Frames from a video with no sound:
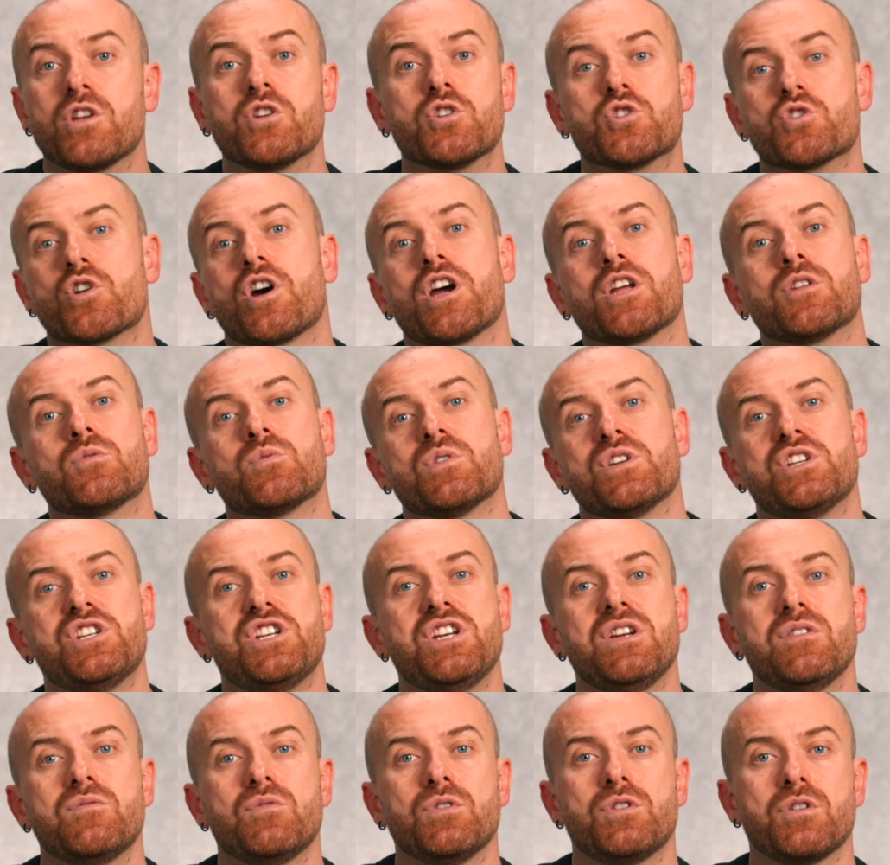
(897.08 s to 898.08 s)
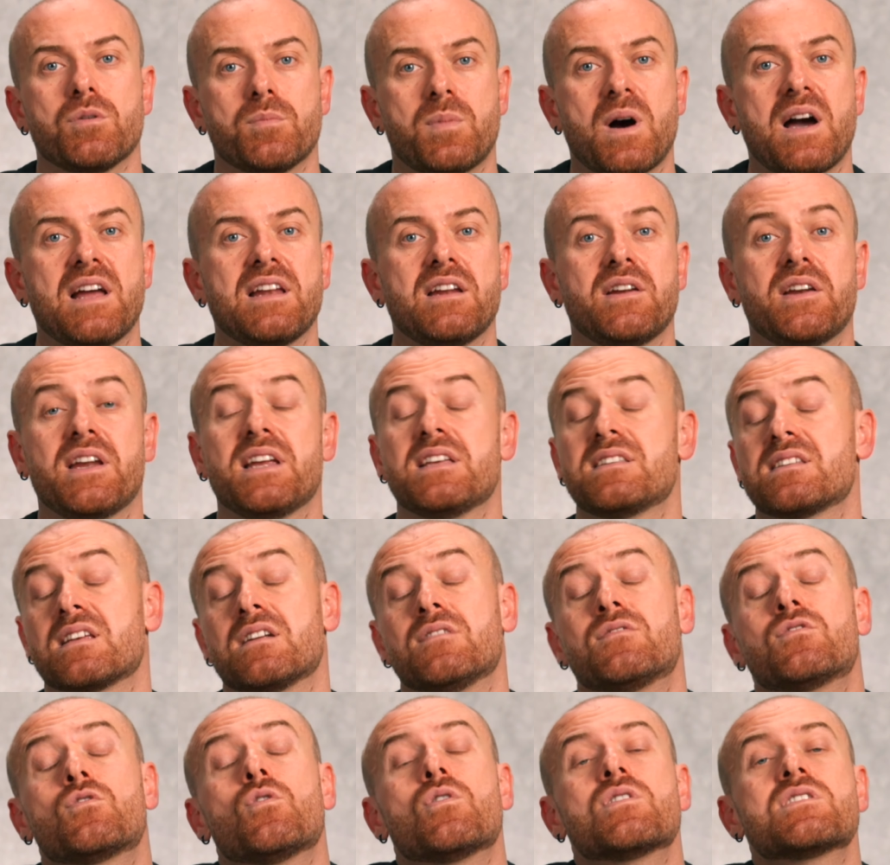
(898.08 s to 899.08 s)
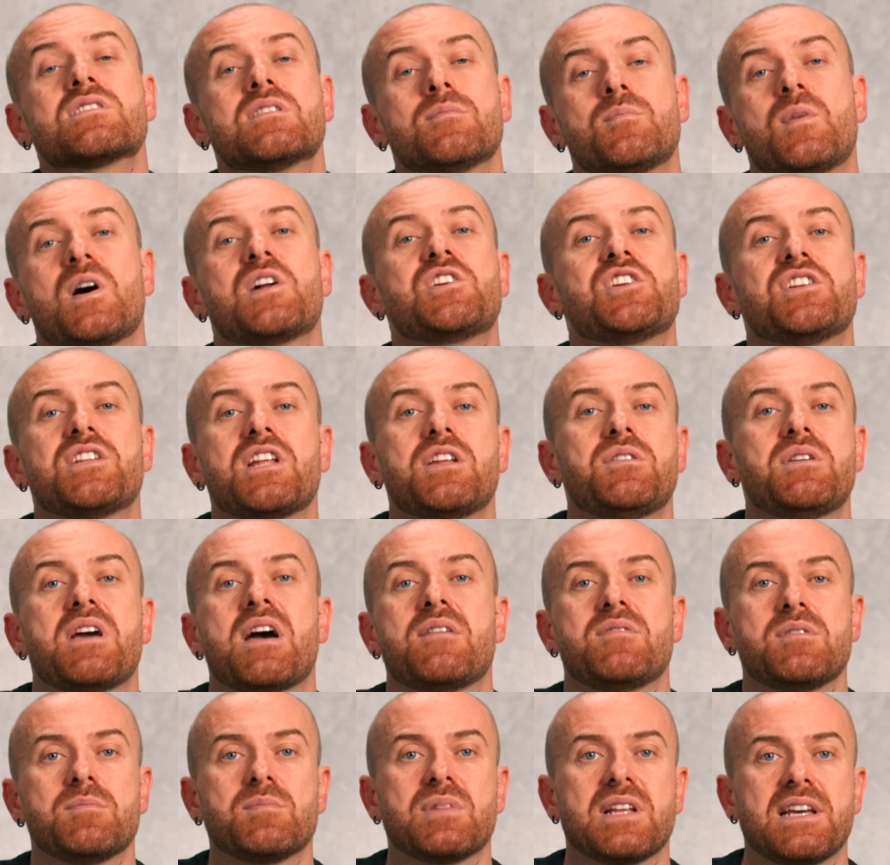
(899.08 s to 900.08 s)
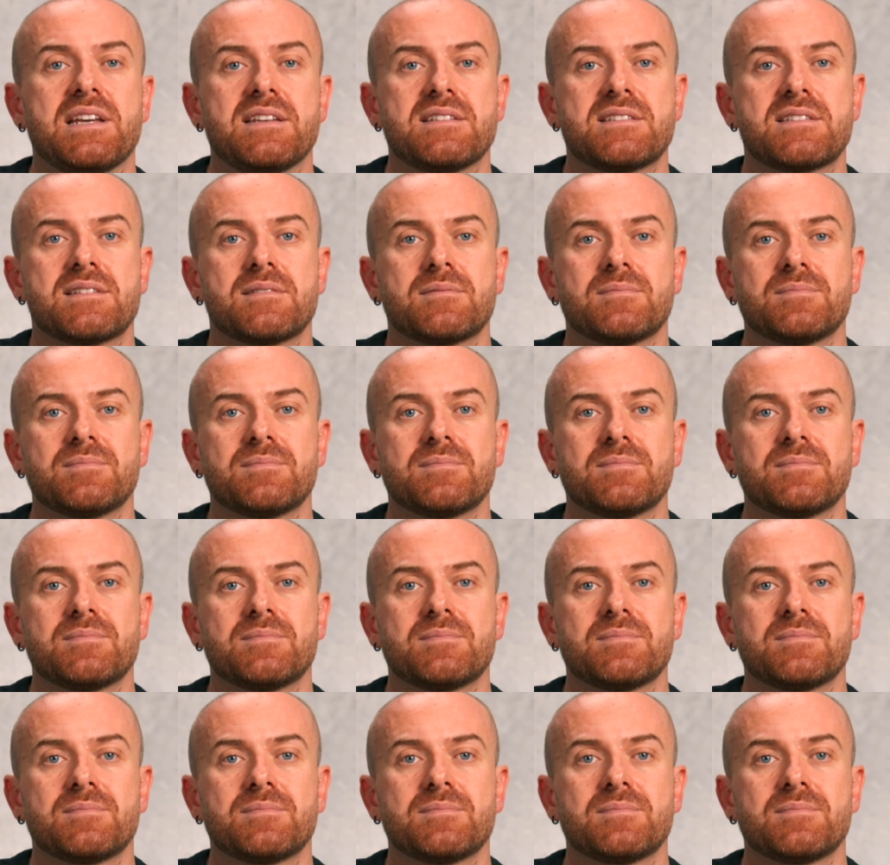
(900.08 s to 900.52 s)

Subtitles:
you're trying to achieve with your piling rigs, and of course the budget that you have in place.